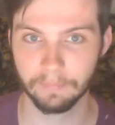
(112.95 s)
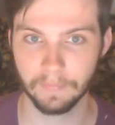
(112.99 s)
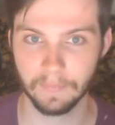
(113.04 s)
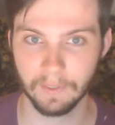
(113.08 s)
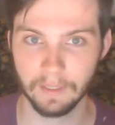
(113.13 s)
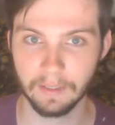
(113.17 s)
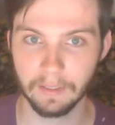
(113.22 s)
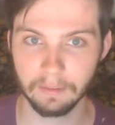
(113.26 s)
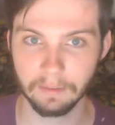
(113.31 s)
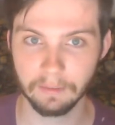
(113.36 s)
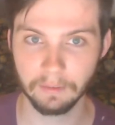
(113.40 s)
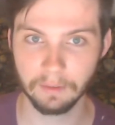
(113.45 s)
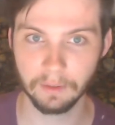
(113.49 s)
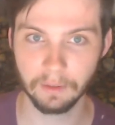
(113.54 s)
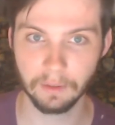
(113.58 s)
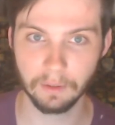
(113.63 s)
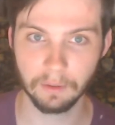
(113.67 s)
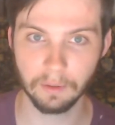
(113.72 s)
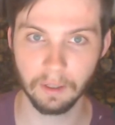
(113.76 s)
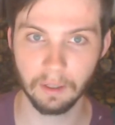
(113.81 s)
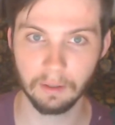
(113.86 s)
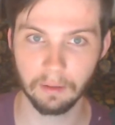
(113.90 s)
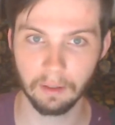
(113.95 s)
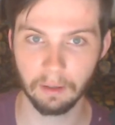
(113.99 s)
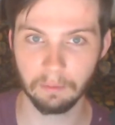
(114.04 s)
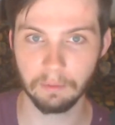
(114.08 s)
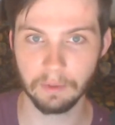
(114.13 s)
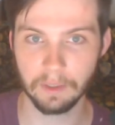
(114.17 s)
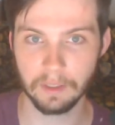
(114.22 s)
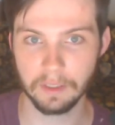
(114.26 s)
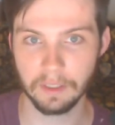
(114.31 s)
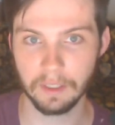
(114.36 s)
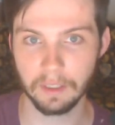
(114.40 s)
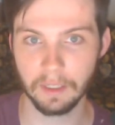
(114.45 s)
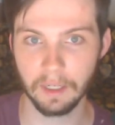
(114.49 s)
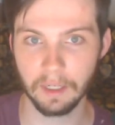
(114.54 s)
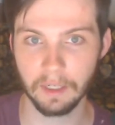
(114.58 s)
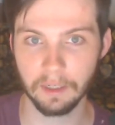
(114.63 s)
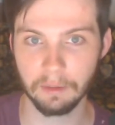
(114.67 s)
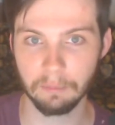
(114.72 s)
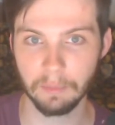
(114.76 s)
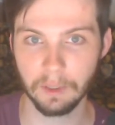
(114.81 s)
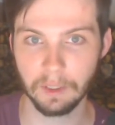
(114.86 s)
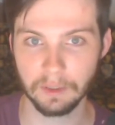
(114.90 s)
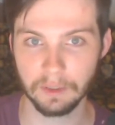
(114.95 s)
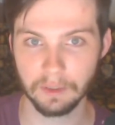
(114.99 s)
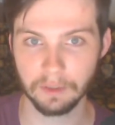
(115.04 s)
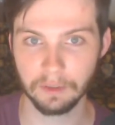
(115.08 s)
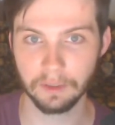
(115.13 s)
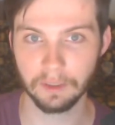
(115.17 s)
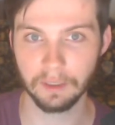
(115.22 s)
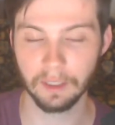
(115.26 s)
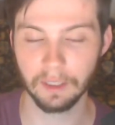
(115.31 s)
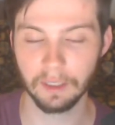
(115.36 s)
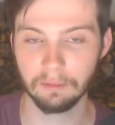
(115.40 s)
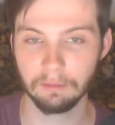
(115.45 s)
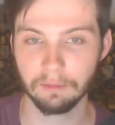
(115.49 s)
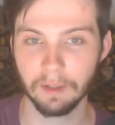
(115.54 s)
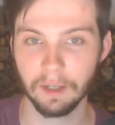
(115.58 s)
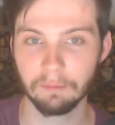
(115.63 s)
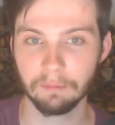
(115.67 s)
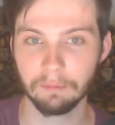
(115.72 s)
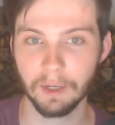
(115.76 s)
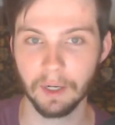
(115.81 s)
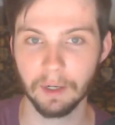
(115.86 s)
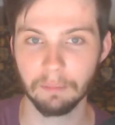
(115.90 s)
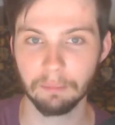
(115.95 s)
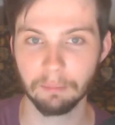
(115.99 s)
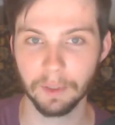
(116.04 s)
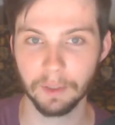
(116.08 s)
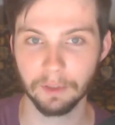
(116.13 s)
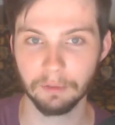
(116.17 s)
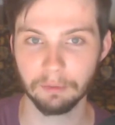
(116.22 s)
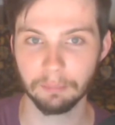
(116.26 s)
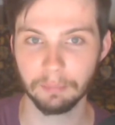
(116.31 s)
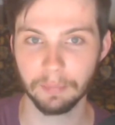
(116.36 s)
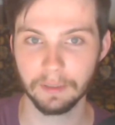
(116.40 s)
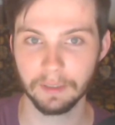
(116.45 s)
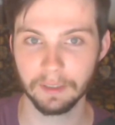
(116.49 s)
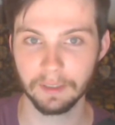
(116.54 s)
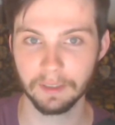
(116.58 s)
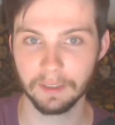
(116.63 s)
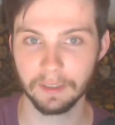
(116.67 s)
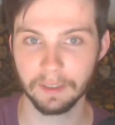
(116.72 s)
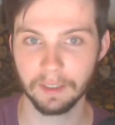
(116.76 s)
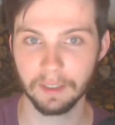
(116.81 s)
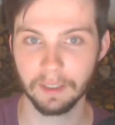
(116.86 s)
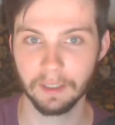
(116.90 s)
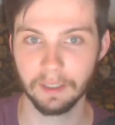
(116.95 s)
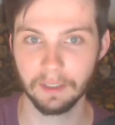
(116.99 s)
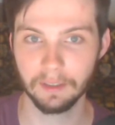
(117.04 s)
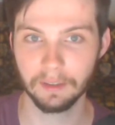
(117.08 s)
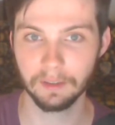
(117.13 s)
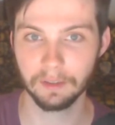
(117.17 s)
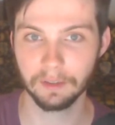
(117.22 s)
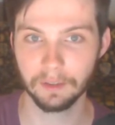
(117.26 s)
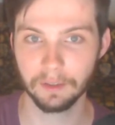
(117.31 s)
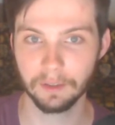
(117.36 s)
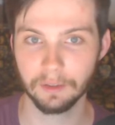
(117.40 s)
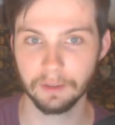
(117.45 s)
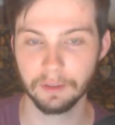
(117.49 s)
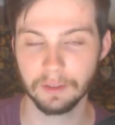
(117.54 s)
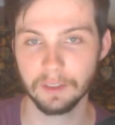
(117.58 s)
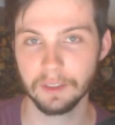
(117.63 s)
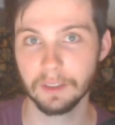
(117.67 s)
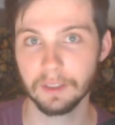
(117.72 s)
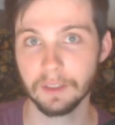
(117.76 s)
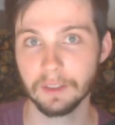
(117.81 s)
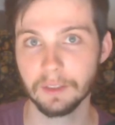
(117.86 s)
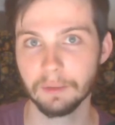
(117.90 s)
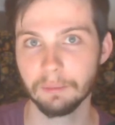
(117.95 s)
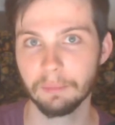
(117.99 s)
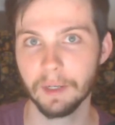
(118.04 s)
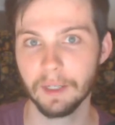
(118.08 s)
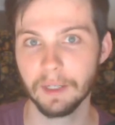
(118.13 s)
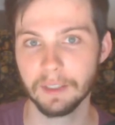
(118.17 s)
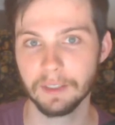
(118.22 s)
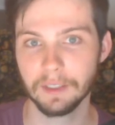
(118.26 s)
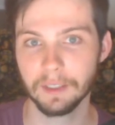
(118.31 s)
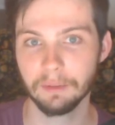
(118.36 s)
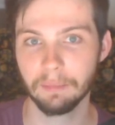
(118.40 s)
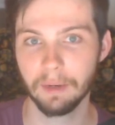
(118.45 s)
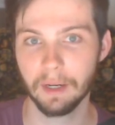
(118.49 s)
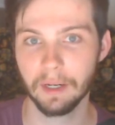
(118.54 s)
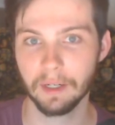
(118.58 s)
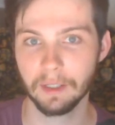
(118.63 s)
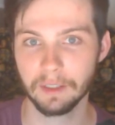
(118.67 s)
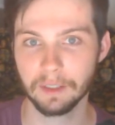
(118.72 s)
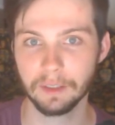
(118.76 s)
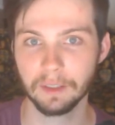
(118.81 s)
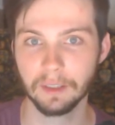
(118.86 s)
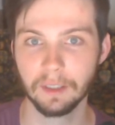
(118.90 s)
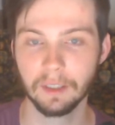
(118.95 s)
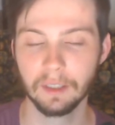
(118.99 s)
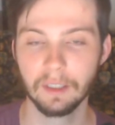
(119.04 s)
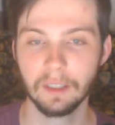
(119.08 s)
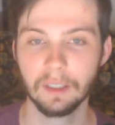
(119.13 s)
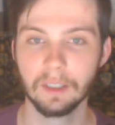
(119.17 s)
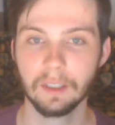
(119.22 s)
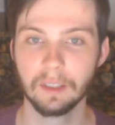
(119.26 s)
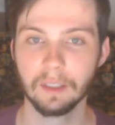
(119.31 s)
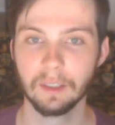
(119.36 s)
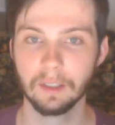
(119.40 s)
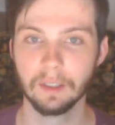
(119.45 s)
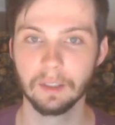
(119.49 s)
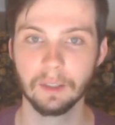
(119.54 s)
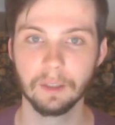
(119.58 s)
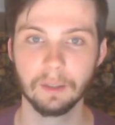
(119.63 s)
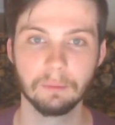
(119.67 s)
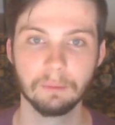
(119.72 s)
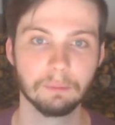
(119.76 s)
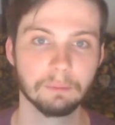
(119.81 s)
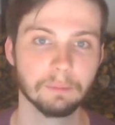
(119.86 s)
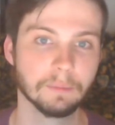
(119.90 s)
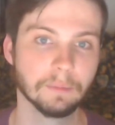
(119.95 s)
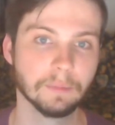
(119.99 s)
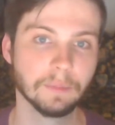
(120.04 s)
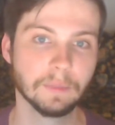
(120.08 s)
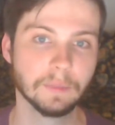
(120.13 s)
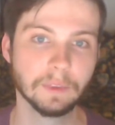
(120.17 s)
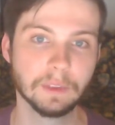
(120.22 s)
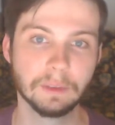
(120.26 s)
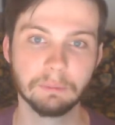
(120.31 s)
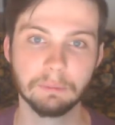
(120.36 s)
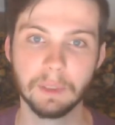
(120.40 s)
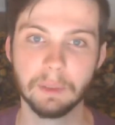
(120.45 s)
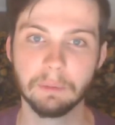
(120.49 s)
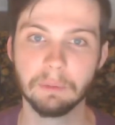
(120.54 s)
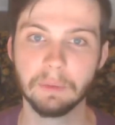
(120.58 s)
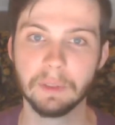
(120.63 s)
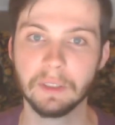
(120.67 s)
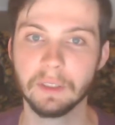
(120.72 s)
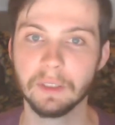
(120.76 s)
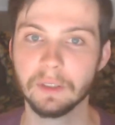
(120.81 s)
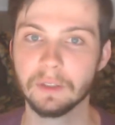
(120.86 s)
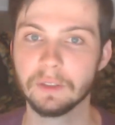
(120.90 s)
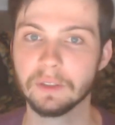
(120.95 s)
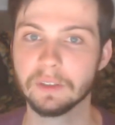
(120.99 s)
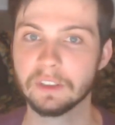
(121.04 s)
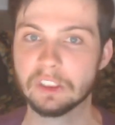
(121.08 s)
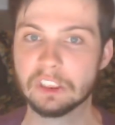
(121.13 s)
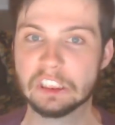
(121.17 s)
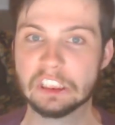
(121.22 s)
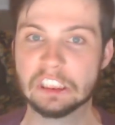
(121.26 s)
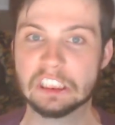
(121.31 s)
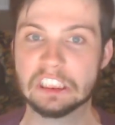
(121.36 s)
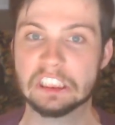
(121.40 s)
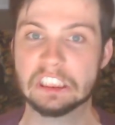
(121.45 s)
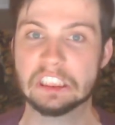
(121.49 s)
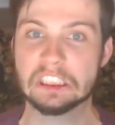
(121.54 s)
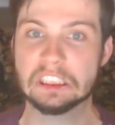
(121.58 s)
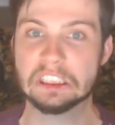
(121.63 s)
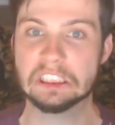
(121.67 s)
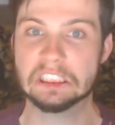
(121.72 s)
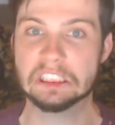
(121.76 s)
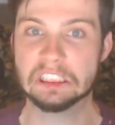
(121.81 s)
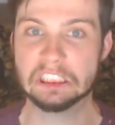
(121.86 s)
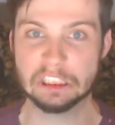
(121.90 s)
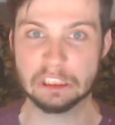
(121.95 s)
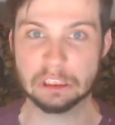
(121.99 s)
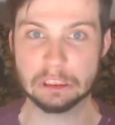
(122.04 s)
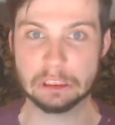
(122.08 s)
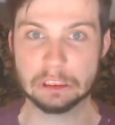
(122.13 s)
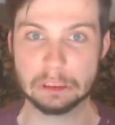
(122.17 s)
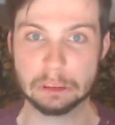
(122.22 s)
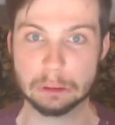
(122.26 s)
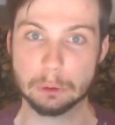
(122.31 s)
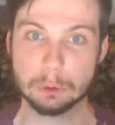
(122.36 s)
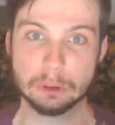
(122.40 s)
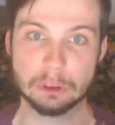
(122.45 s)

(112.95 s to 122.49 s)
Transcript: and you know I, I wouldn't say gaining muscle like I'm I'm not buff but like hey look you can see some bicep action um, and maybe a little Hulk